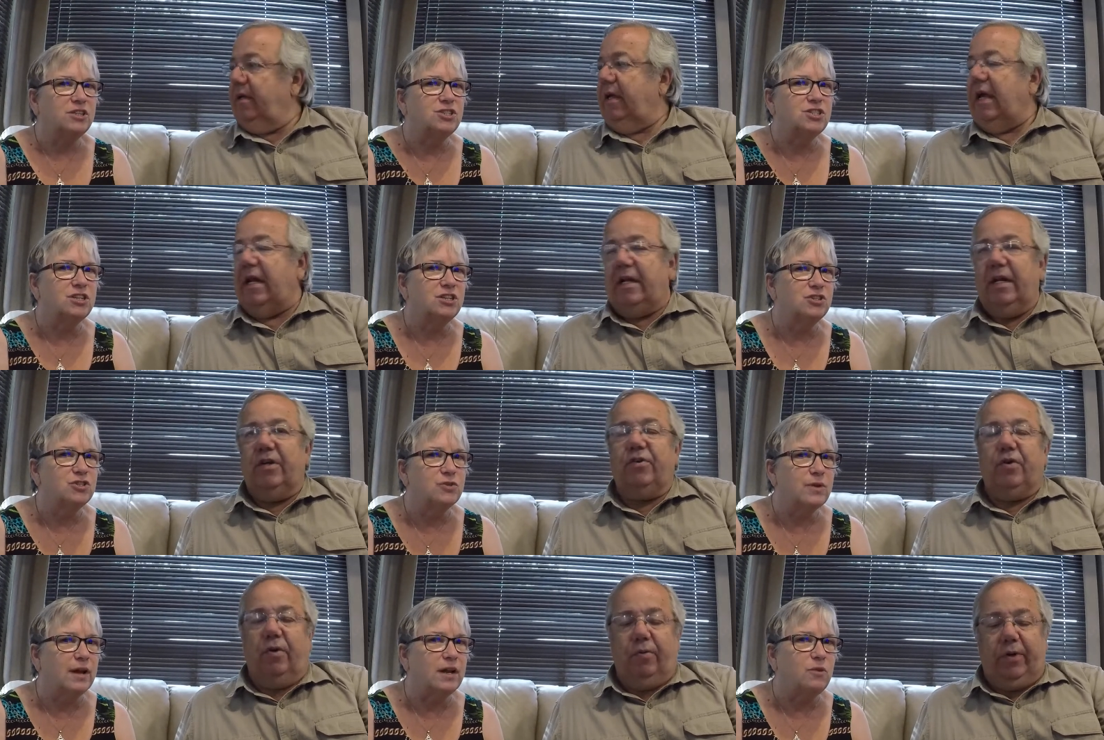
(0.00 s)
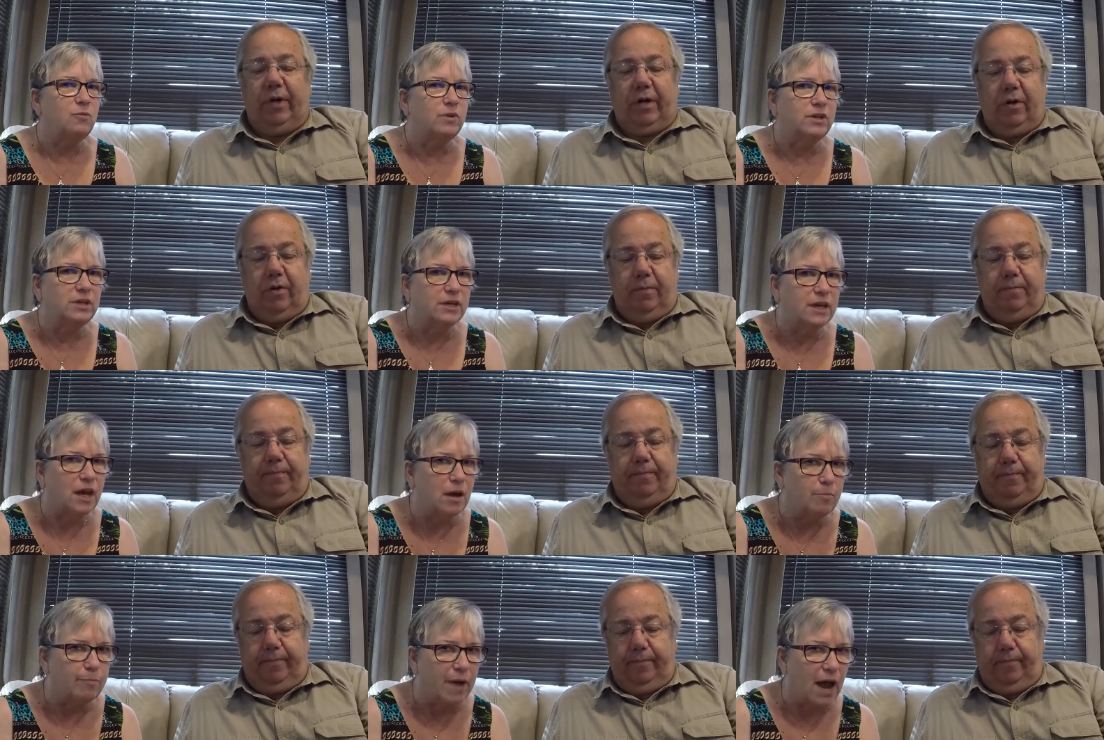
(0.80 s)
Speaker 1: Yeah, dinner's ready, ready when you, know. you
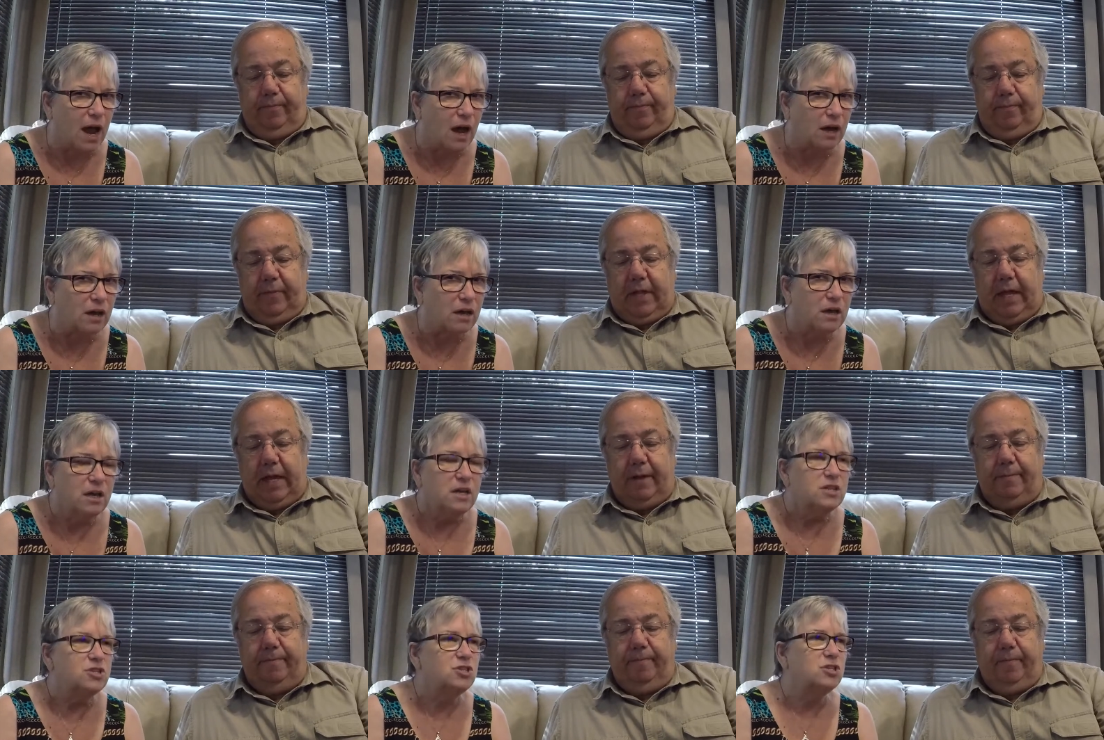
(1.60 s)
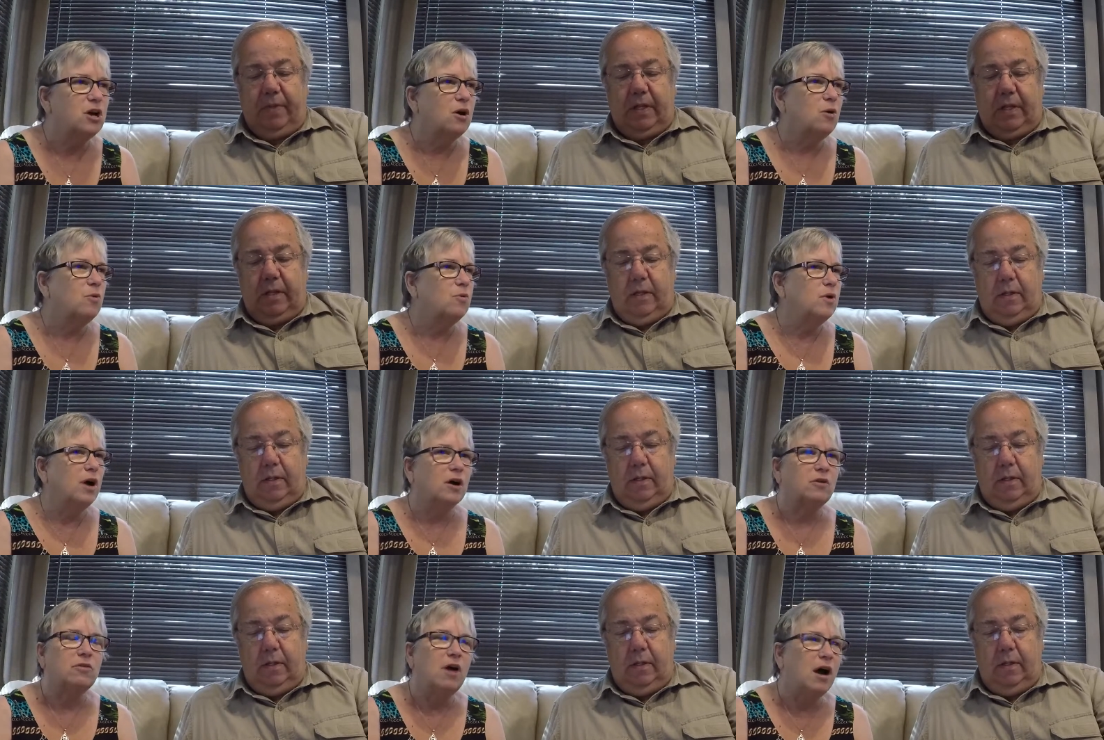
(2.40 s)
get back. Yeah. So a
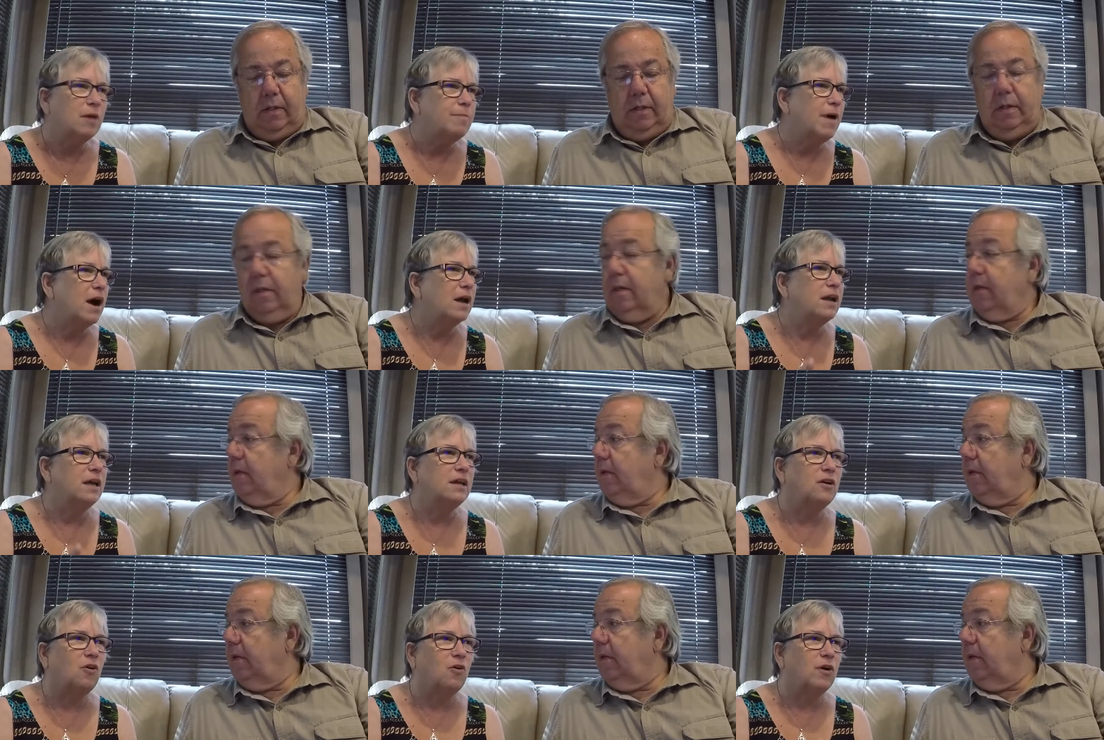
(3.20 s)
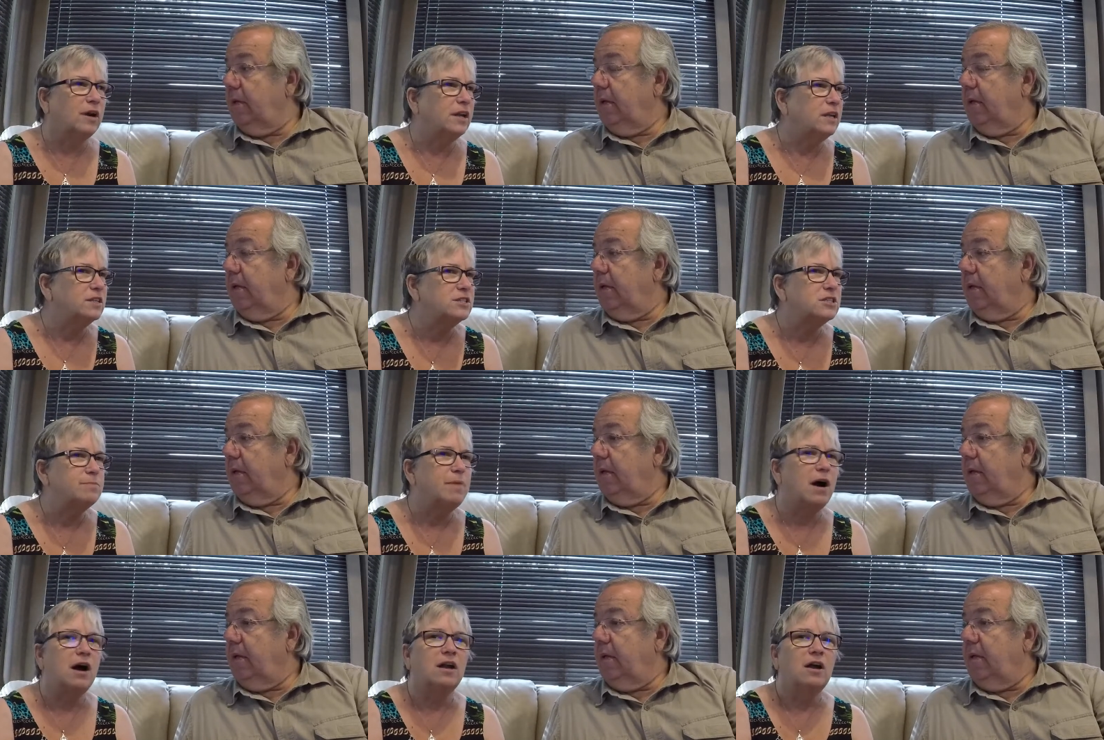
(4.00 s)
crock pot or an
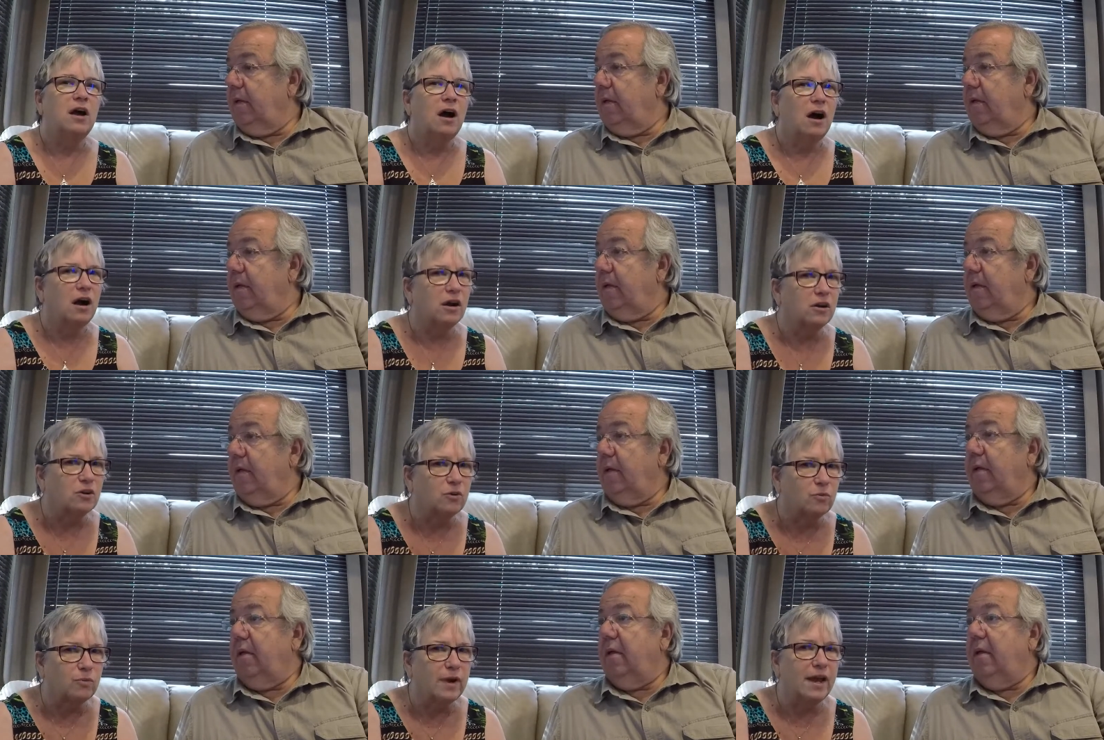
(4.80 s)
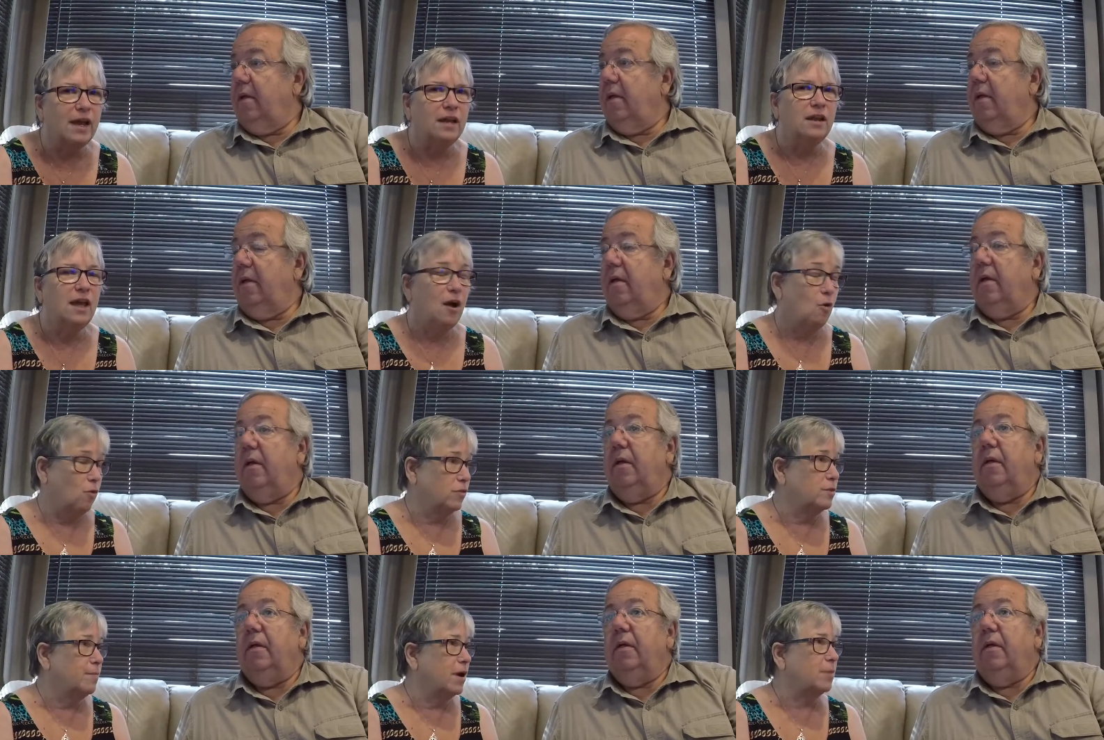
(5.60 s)
Instapot are great, or
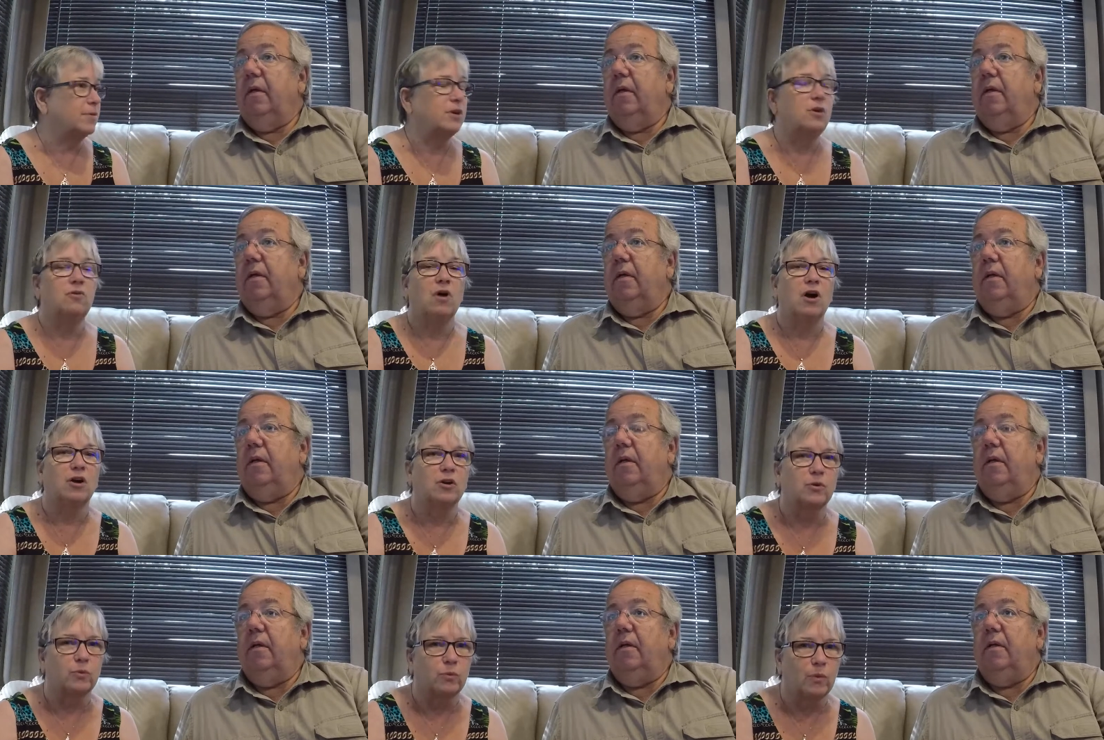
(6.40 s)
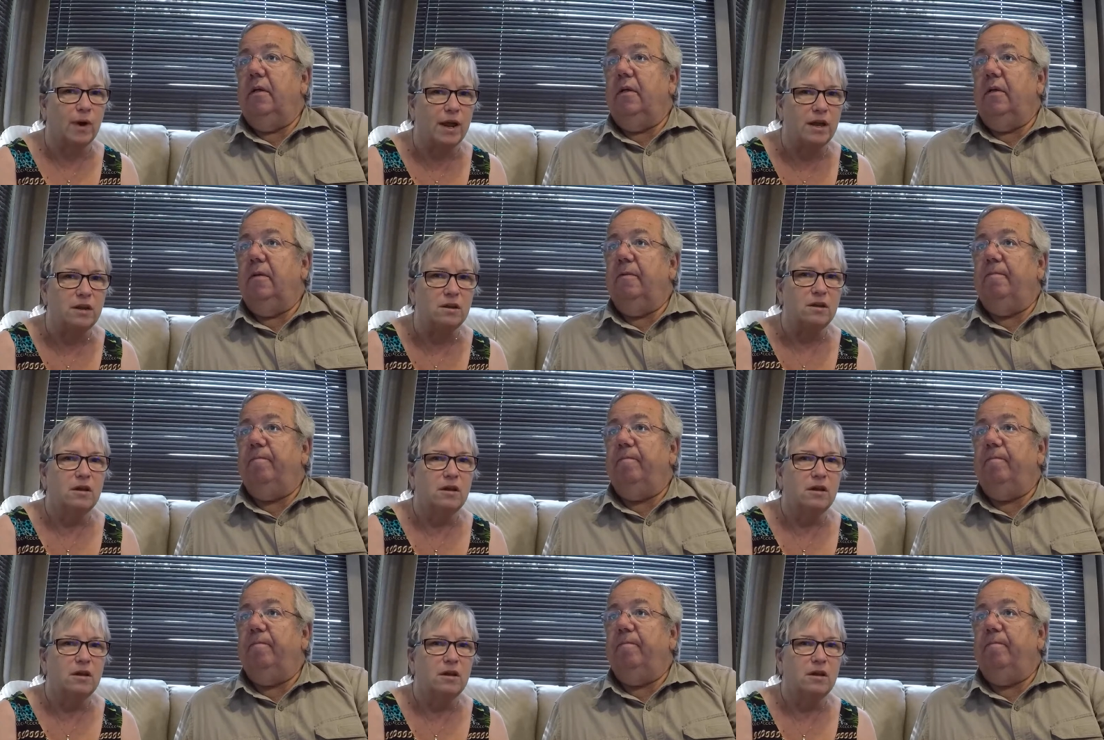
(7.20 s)
the barbecue are great